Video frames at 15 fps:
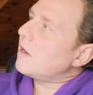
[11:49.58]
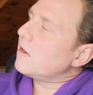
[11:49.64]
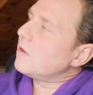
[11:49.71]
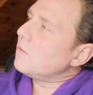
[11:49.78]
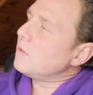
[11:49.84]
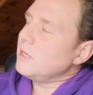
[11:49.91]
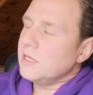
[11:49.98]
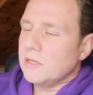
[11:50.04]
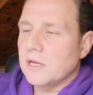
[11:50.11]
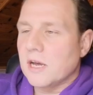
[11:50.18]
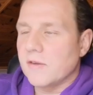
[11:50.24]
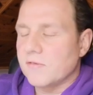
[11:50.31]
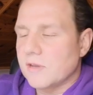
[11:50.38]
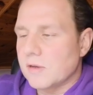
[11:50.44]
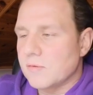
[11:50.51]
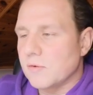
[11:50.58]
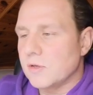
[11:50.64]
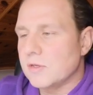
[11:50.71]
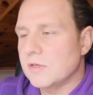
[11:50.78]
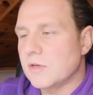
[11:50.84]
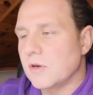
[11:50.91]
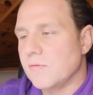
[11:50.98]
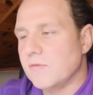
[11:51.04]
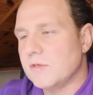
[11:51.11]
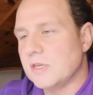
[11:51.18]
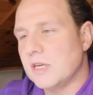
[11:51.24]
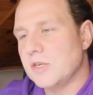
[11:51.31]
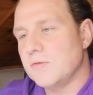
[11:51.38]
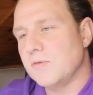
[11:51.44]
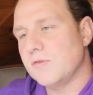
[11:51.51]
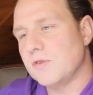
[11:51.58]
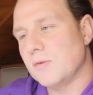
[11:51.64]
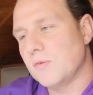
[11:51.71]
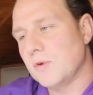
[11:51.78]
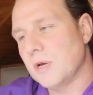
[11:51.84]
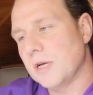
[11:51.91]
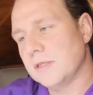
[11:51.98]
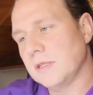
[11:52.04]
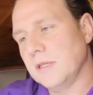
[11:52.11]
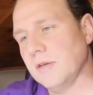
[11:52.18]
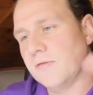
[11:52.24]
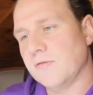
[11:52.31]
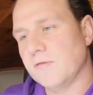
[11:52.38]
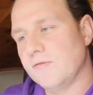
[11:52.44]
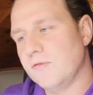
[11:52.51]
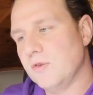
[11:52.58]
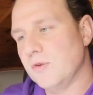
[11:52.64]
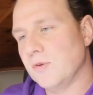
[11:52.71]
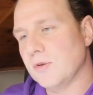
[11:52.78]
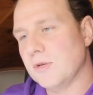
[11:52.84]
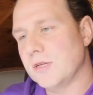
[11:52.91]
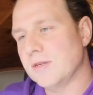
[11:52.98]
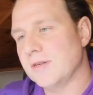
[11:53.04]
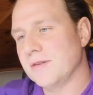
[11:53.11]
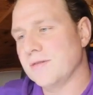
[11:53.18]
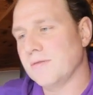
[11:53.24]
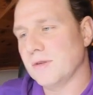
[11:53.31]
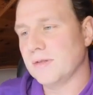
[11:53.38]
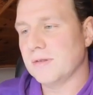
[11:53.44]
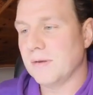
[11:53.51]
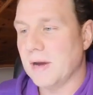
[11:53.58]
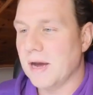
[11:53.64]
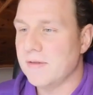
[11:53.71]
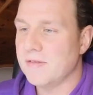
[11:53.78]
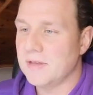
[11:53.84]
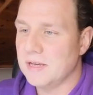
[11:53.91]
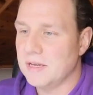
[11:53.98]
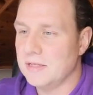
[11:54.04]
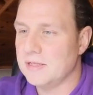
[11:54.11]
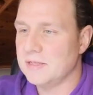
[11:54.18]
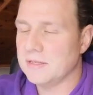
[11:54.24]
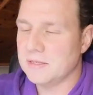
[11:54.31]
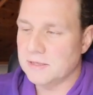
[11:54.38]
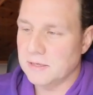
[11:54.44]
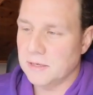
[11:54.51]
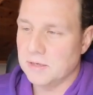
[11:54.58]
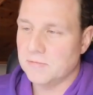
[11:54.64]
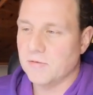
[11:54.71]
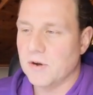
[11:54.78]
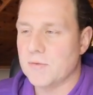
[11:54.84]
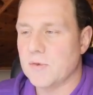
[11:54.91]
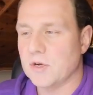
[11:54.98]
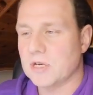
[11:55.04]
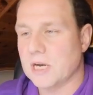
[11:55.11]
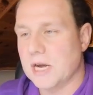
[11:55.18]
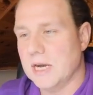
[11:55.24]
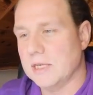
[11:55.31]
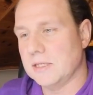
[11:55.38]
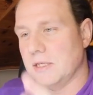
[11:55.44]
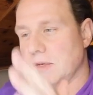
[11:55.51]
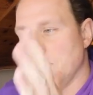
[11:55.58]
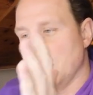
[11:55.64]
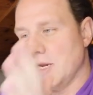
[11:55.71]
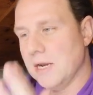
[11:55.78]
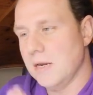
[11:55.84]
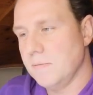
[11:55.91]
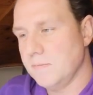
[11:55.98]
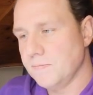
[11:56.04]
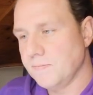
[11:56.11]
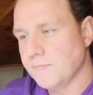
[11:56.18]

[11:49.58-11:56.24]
I don't know, we need to have that once, a conversation with someone who has a different view on it and whatsoever. I think it very much lies in the middle.